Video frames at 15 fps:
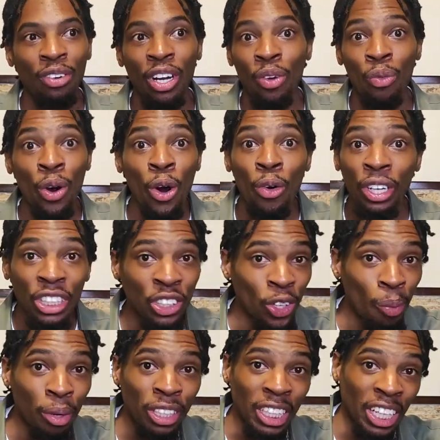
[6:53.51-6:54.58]
They were like, whoa, it's
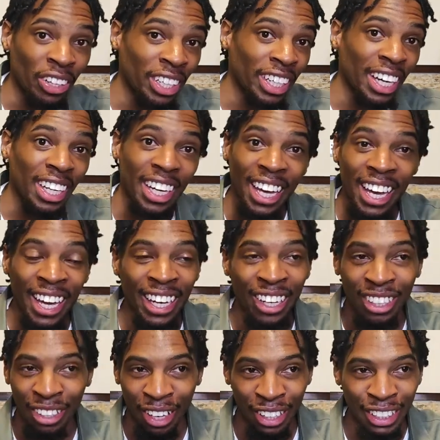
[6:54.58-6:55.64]
so much cleaner than LA and
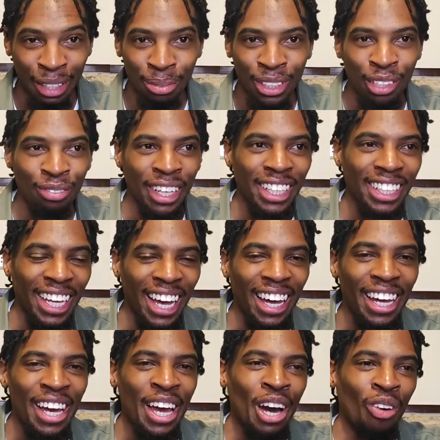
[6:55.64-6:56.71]
all type of stuff like
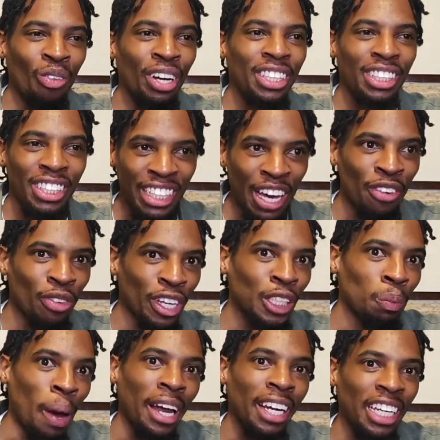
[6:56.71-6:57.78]
that, which definitely
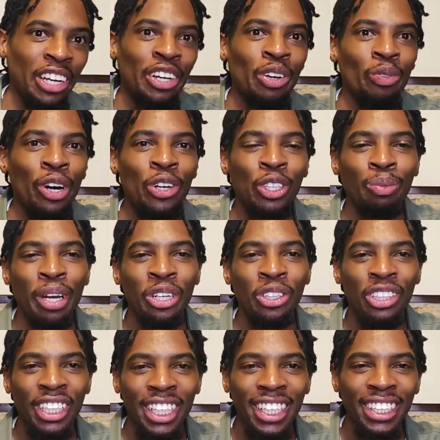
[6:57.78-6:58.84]
is probably cleaner than one of those
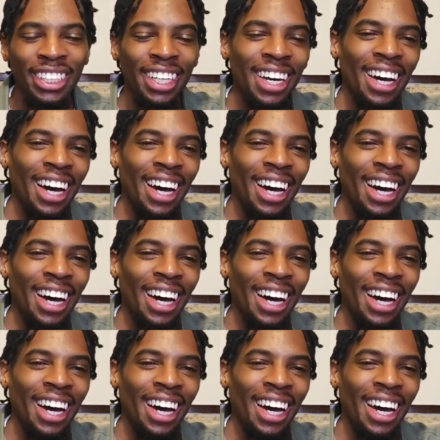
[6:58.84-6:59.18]
major cities.